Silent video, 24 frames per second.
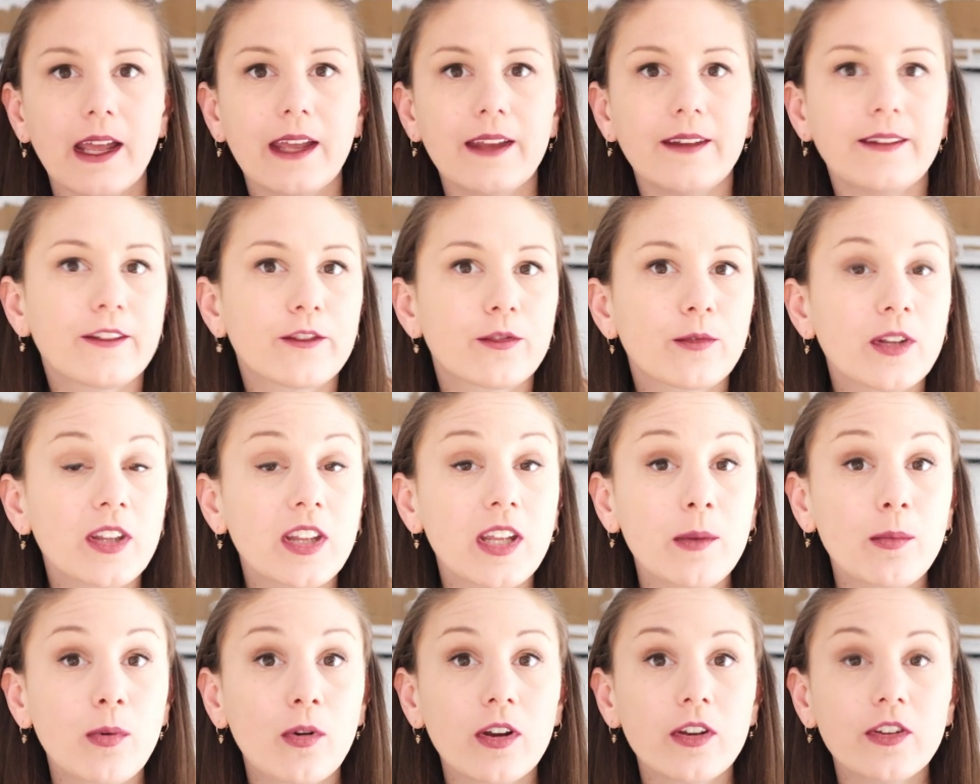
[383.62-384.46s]
It's really
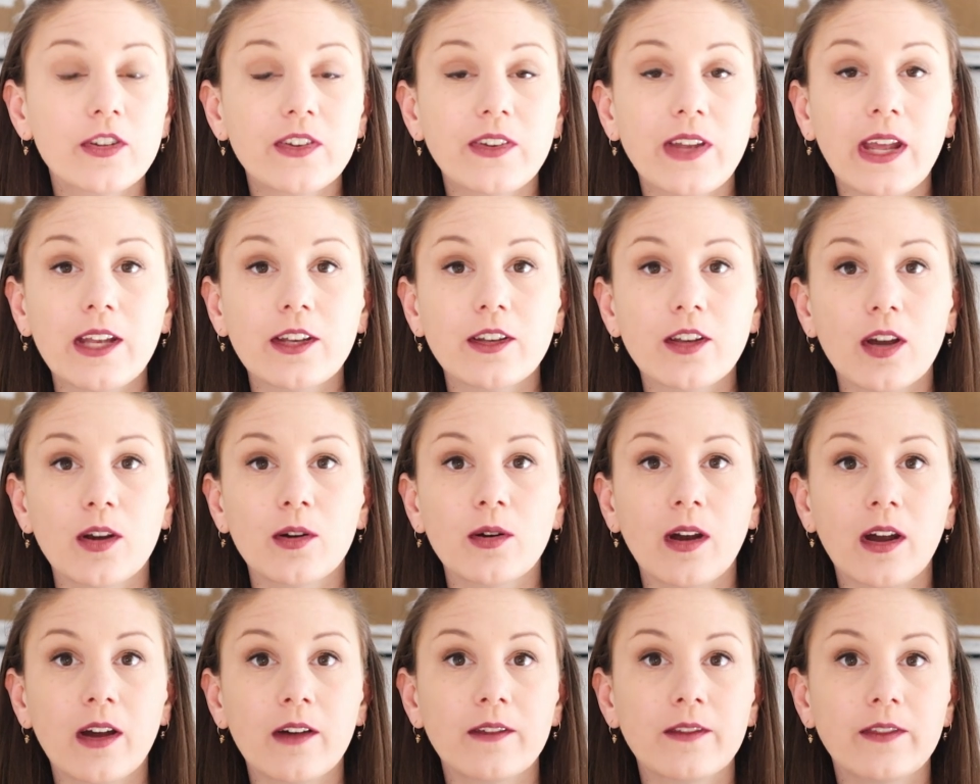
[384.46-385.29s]
important to take
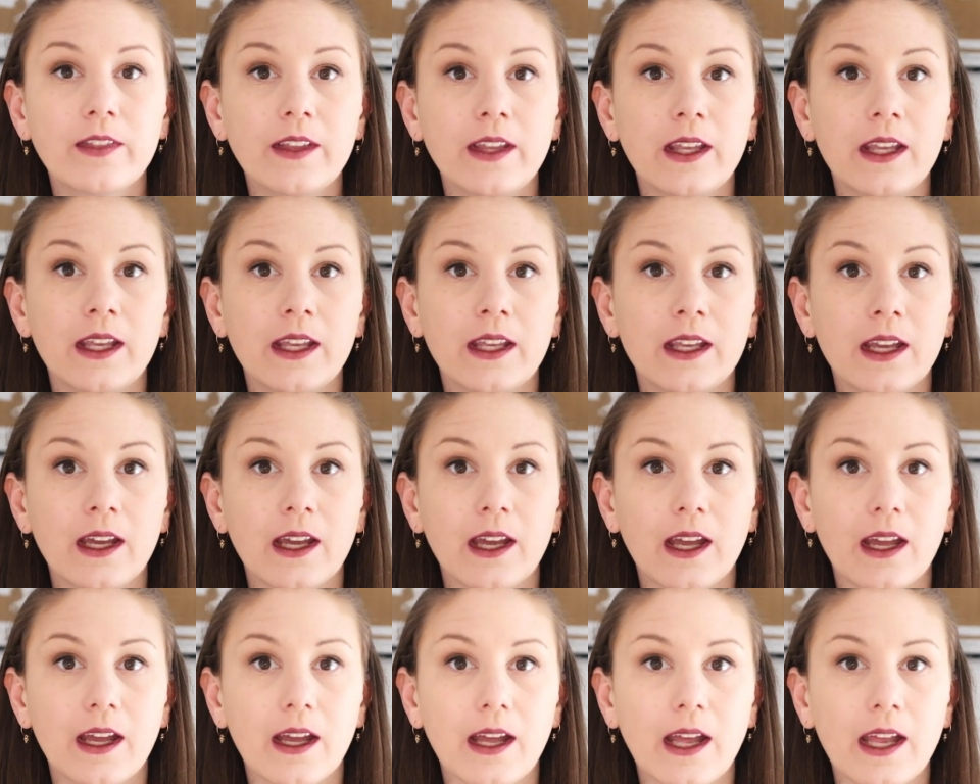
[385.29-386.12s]
note of the
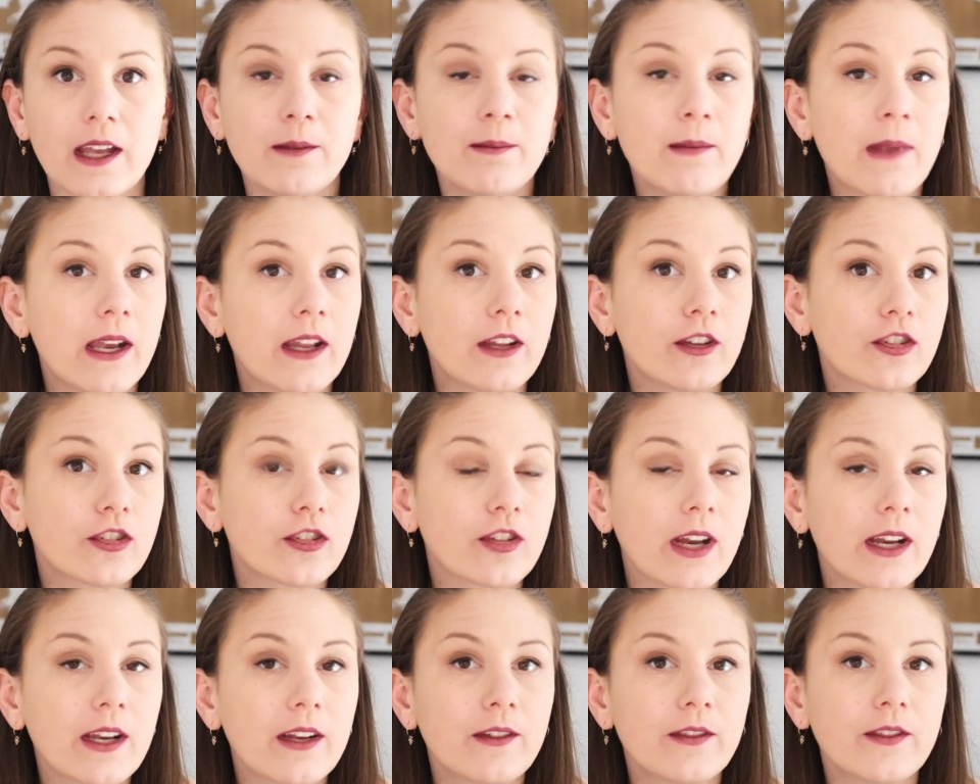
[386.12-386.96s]

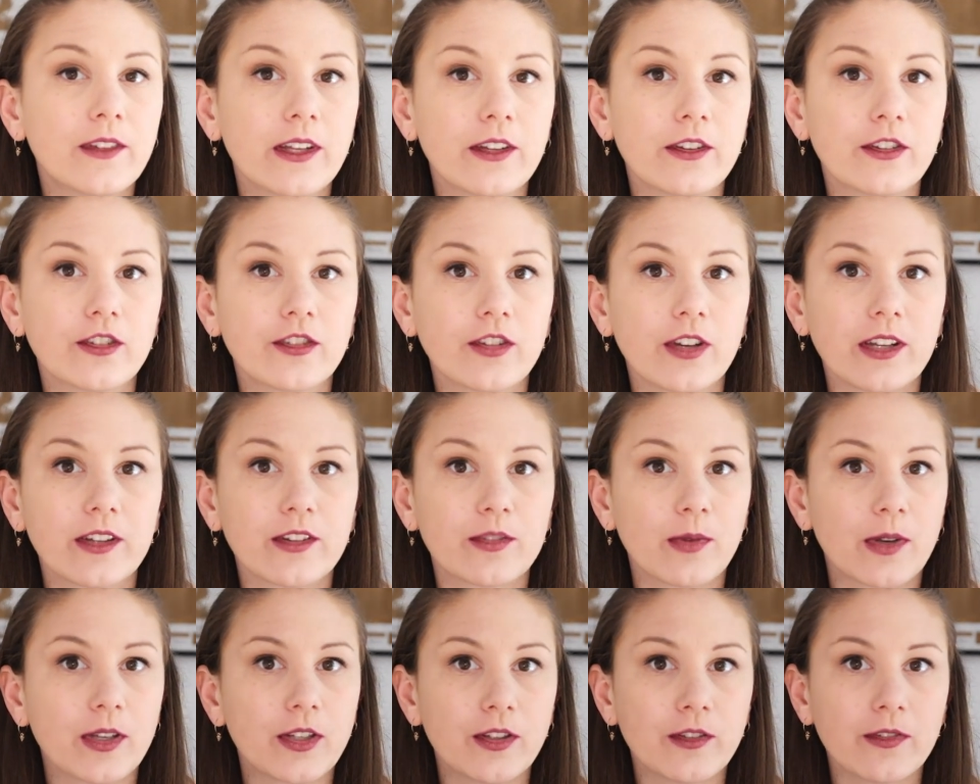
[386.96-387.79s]
administrative districts
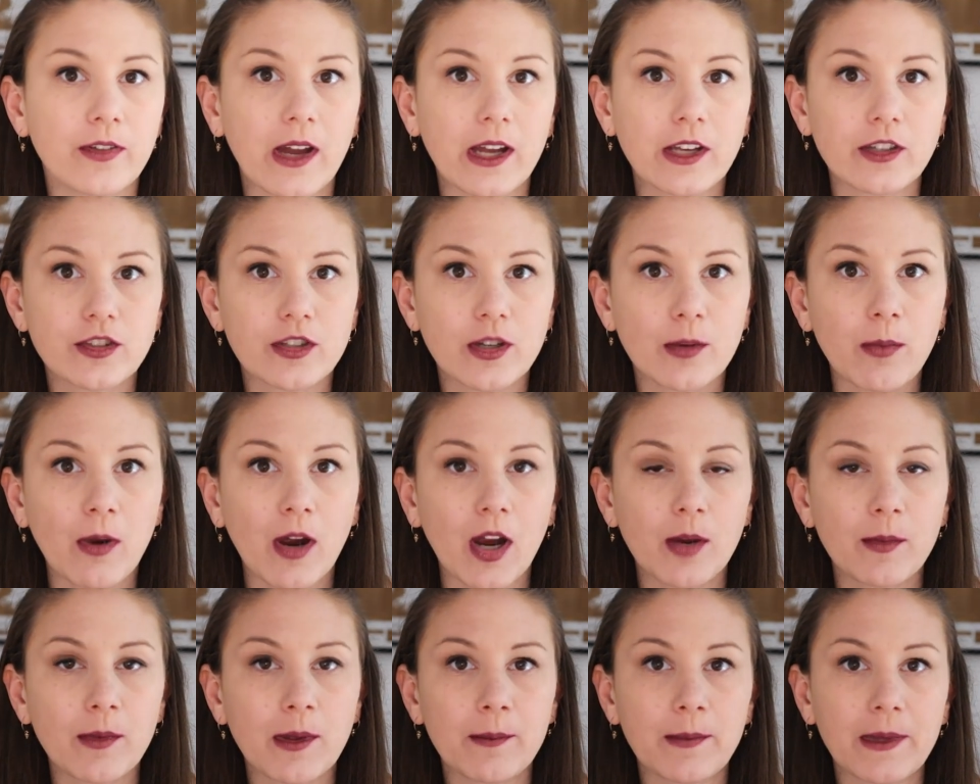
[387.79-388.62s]
when you find your
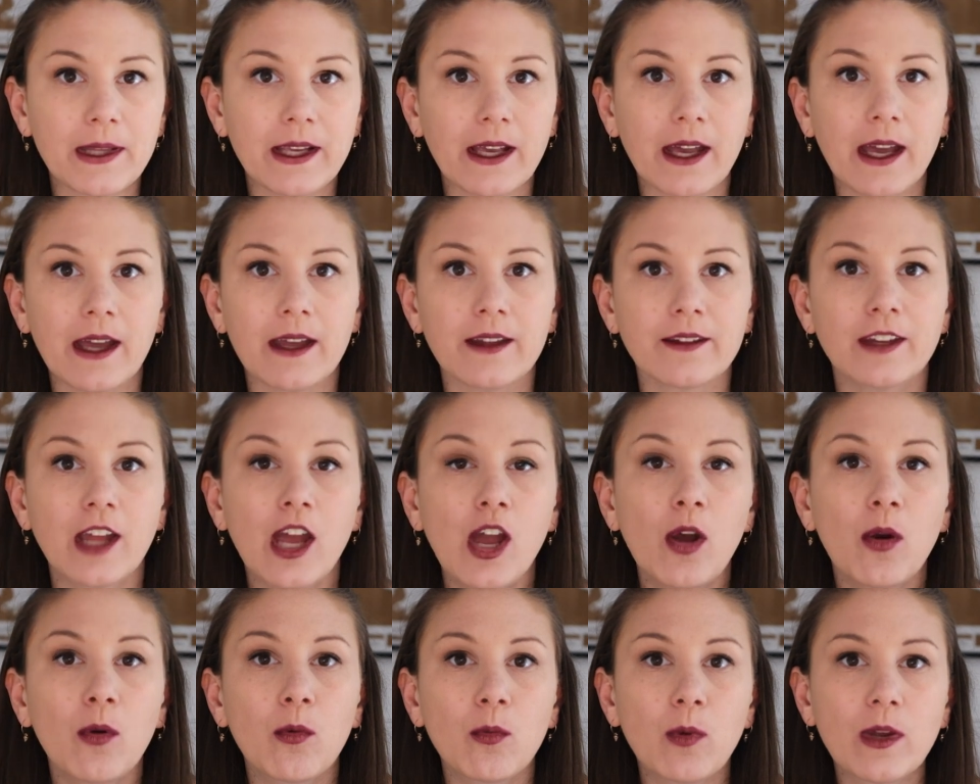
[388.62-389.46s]
apartment, because
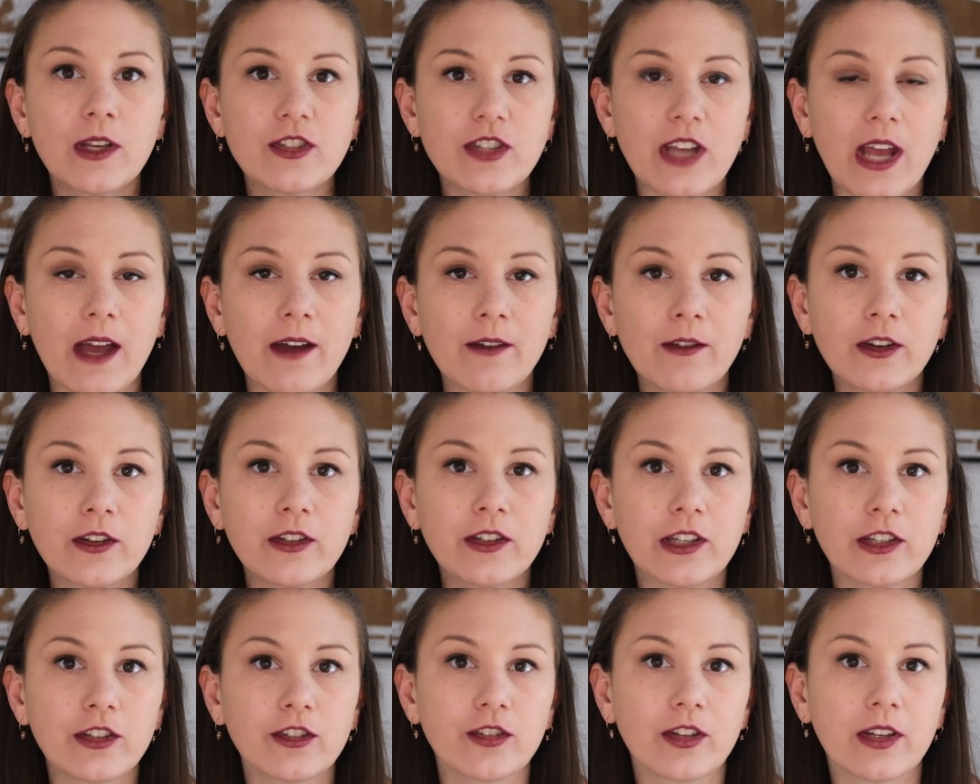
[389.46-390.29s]
whichever
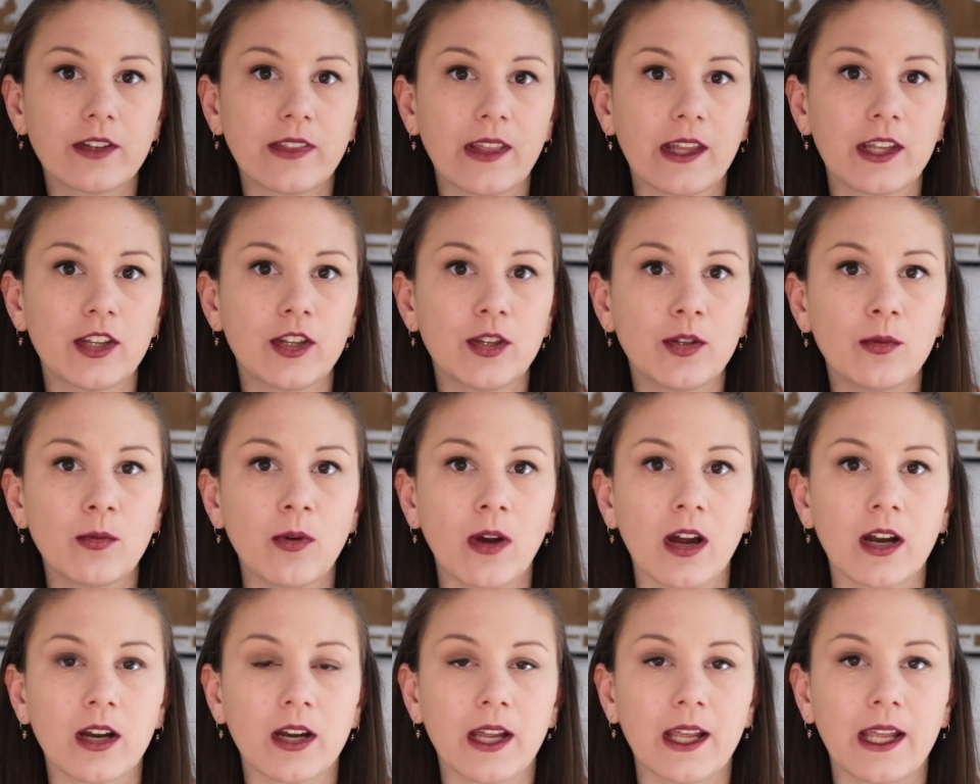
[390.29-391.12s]
district that you
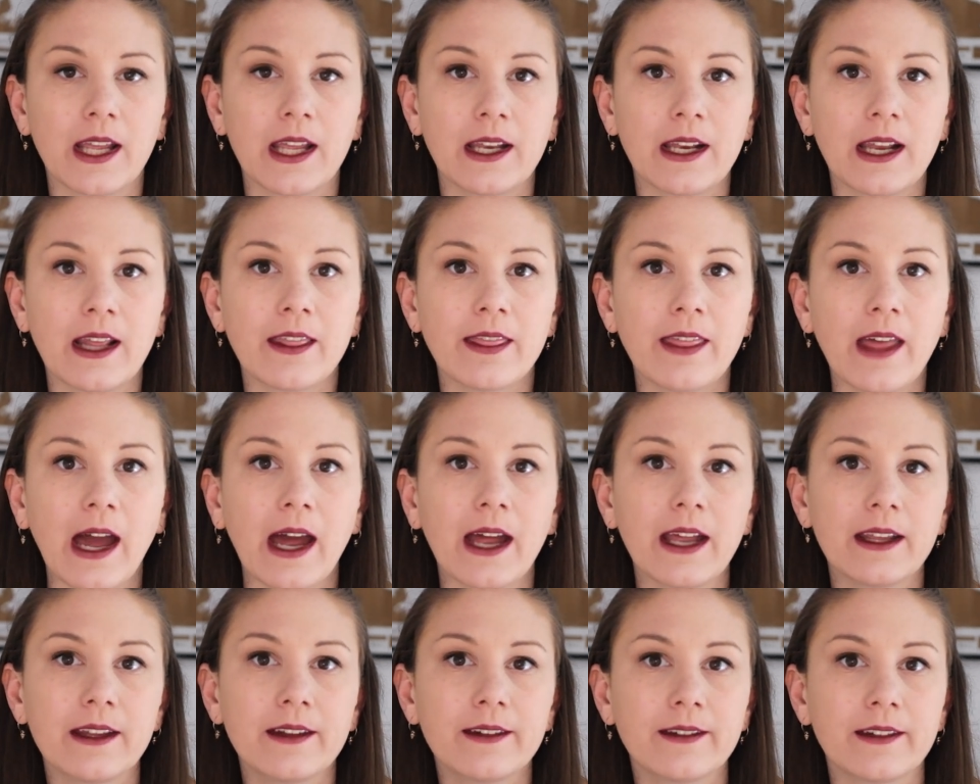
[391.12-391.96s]
are in,
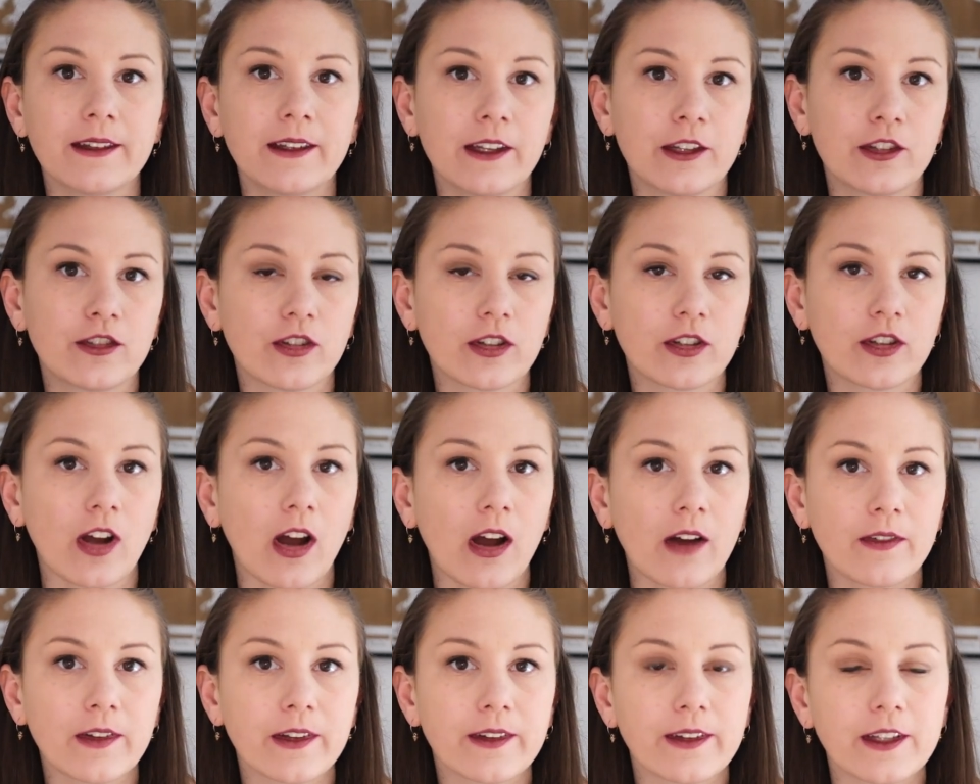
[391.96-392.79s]
that is the district
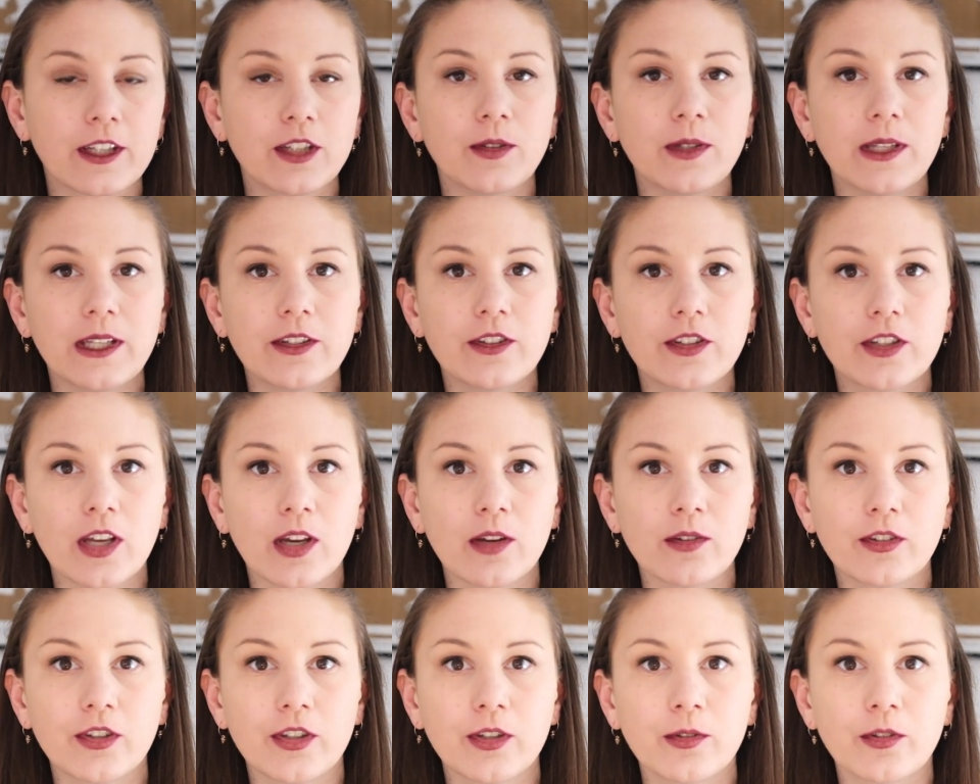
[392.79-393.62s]
office that you need to go
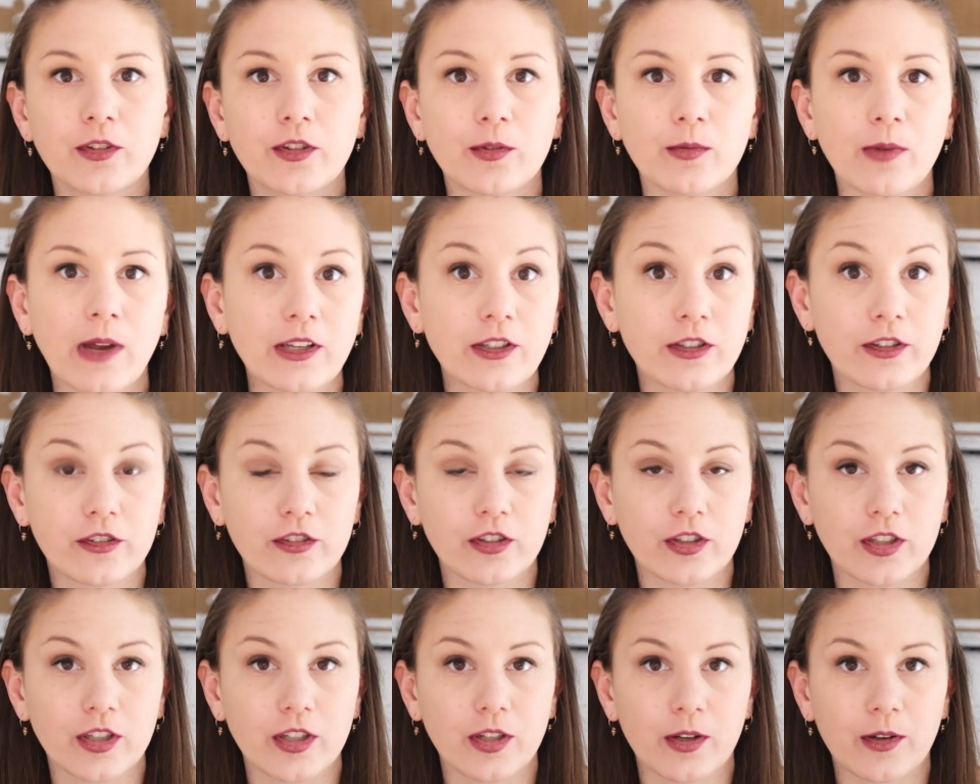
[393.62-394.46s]
to
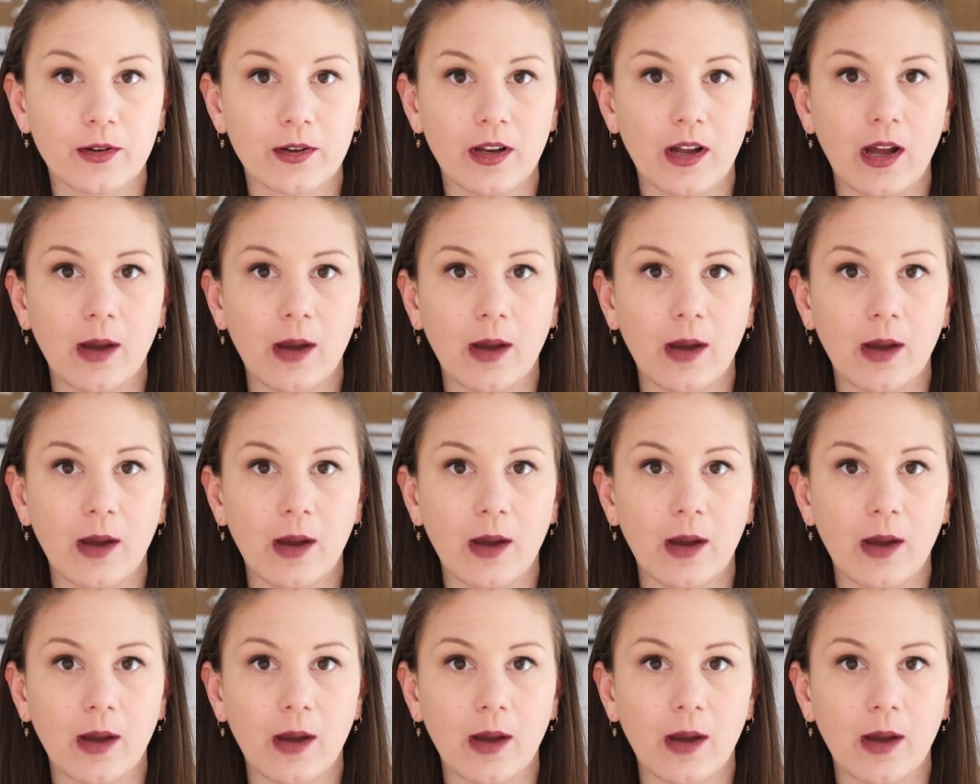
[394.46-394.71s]
register your